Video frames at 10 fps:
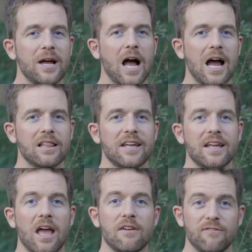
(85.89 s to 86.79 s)
by
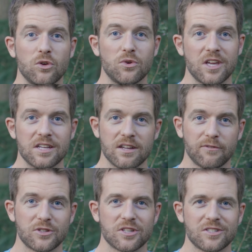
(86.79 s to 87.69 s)
highlighting a few key
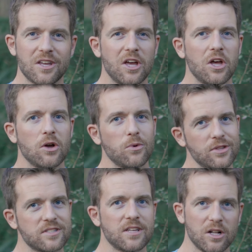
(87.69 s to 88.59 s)
differences,
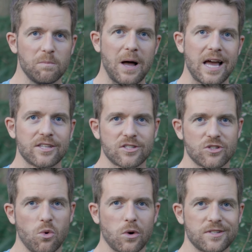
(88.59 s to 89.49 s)
with a subtle bias
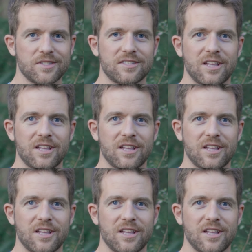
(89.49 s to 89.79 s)
towards the